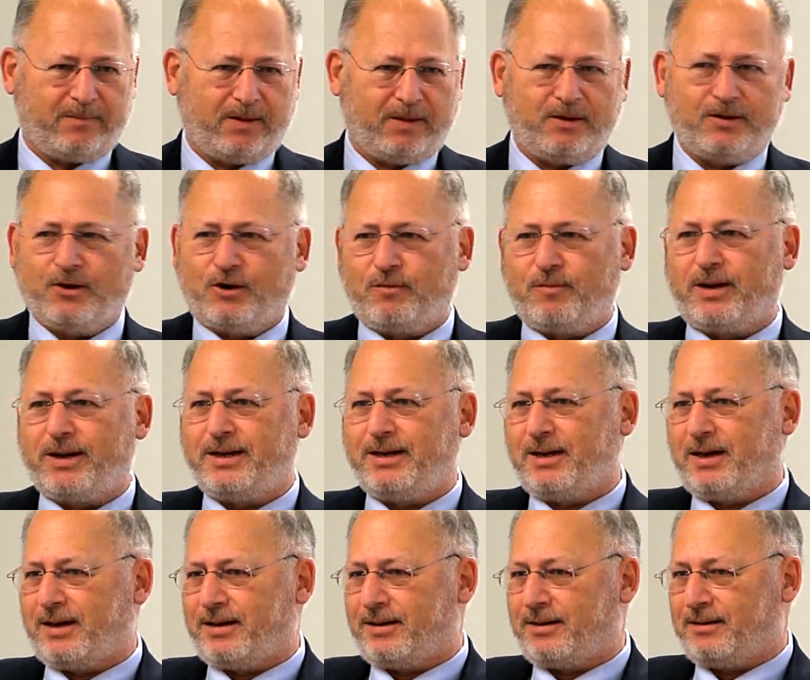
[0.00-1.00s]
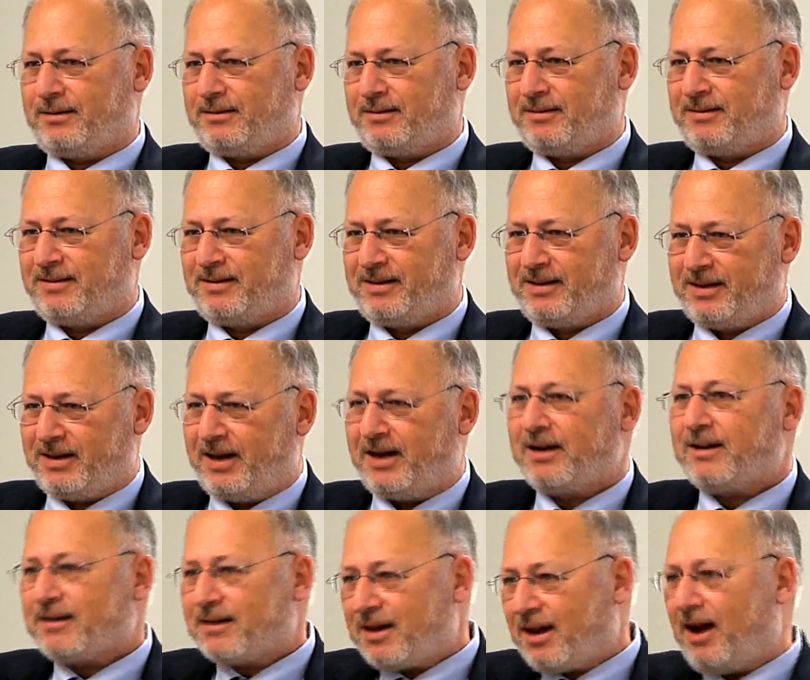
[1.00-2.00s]
You know manana?
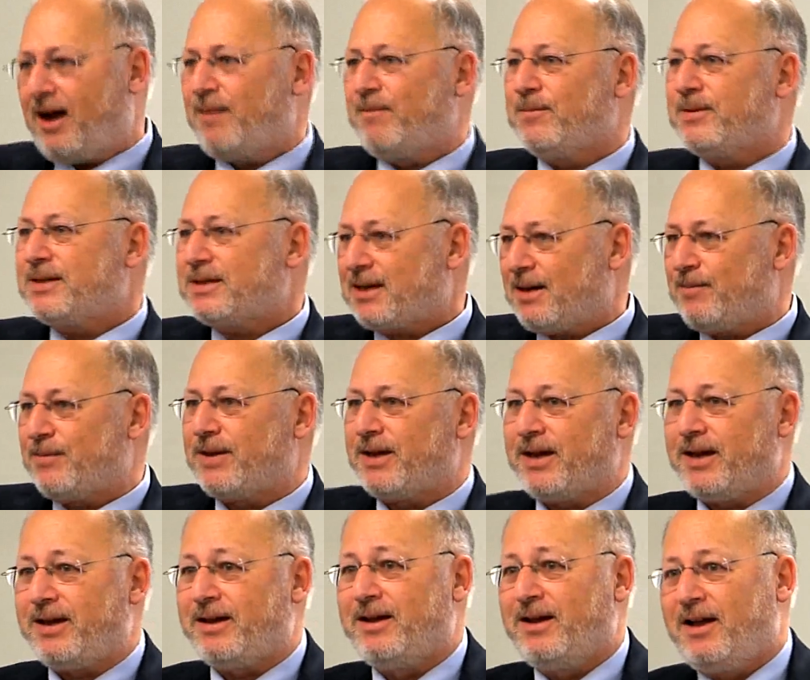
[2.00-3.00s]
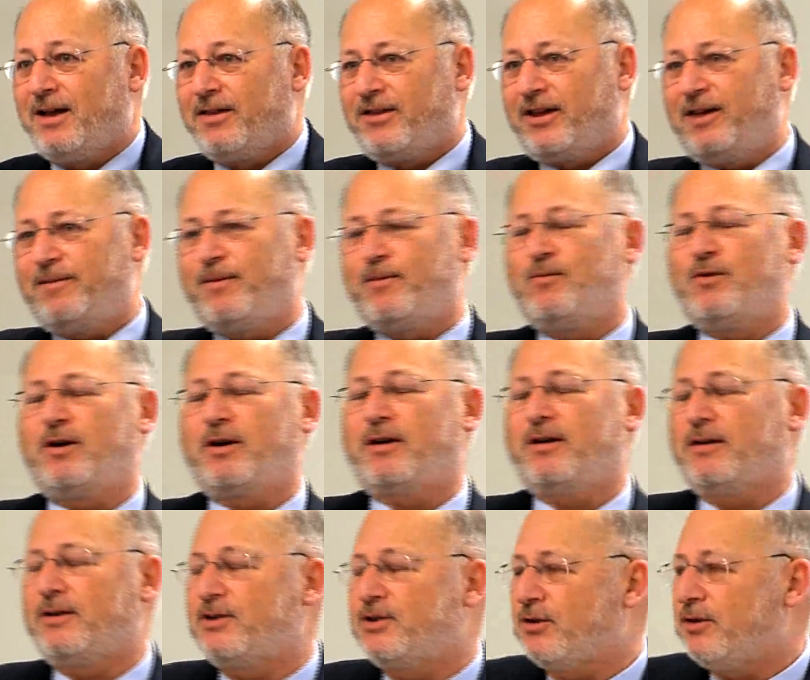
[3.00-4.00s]
It'll come someday. They've been working
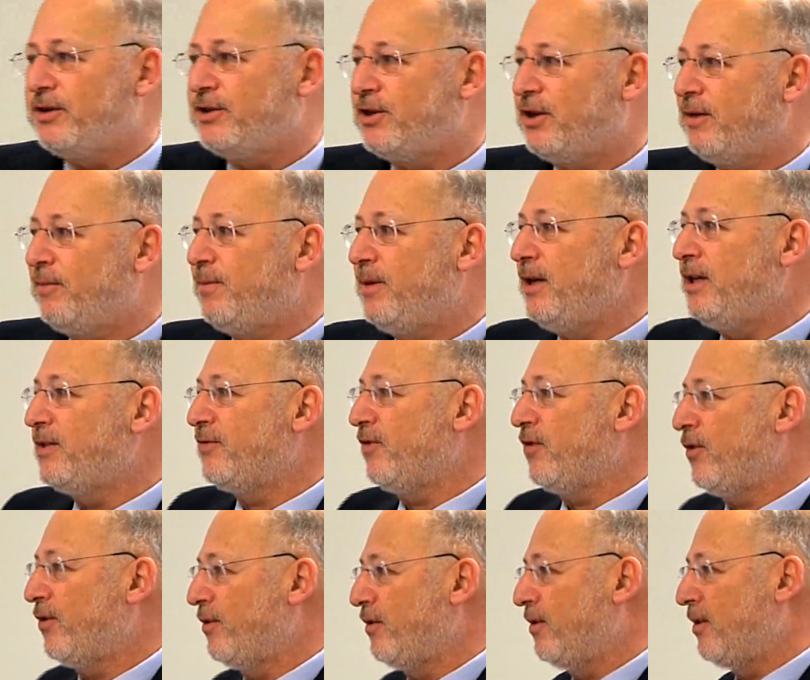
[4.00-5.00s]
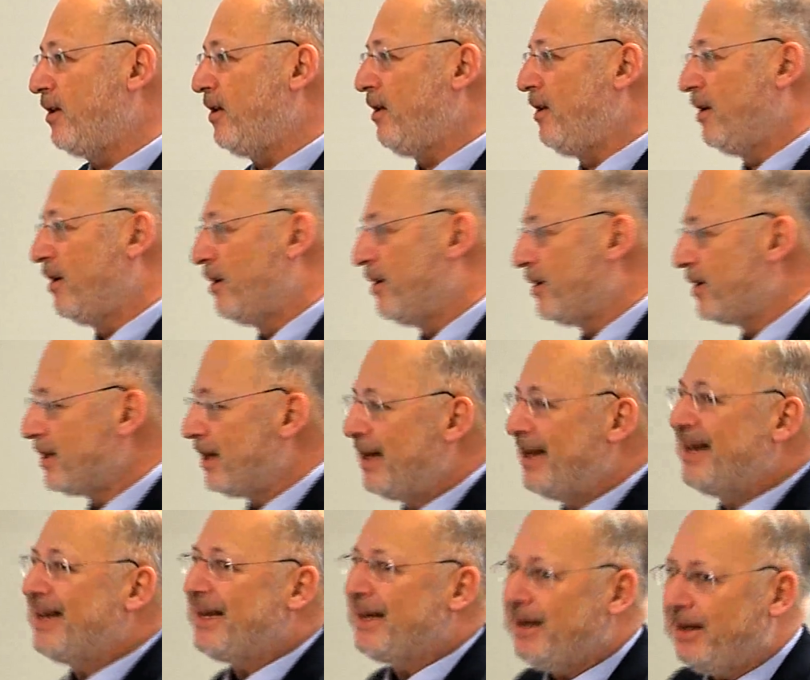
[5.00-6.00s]
on joint GMPs for 30 years,
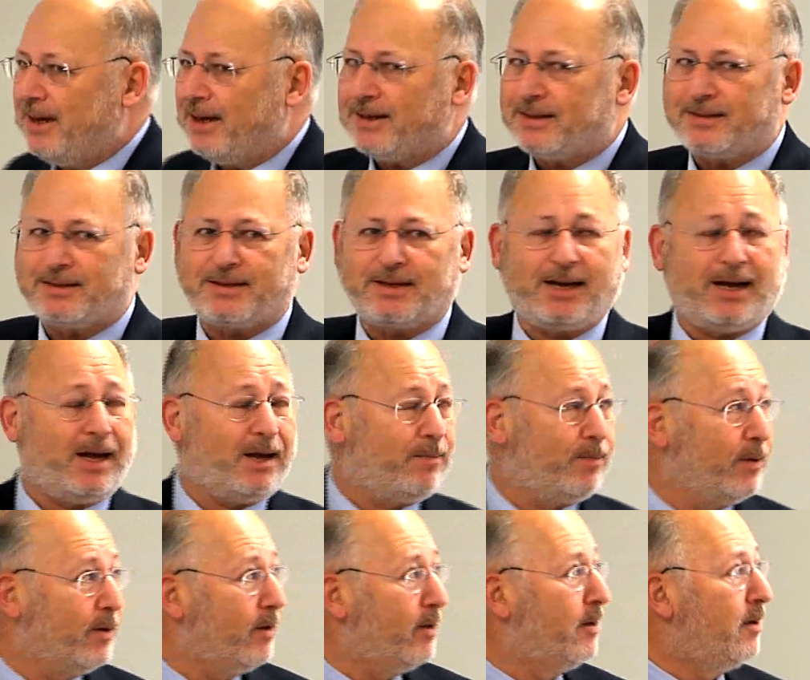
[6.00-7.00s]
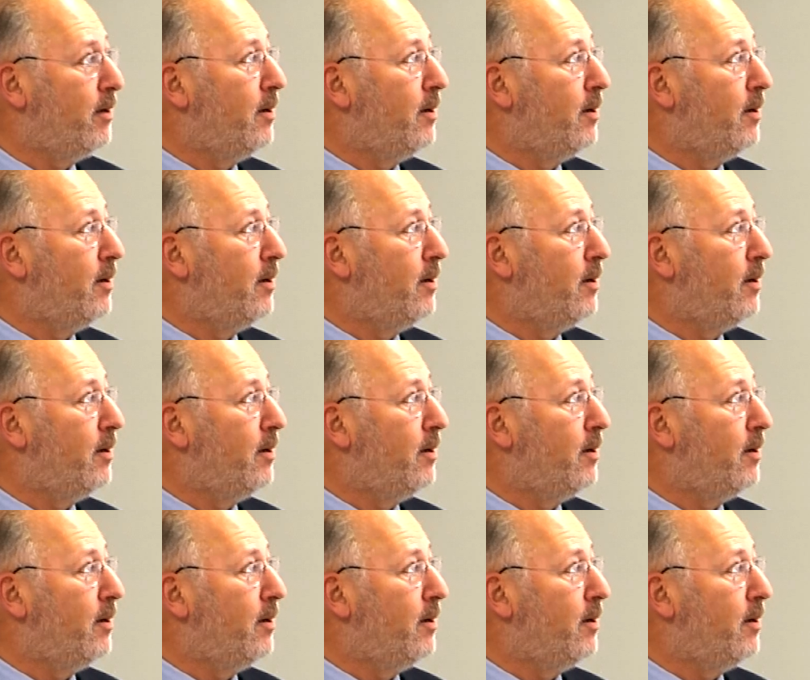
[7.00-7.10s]
yet to happen.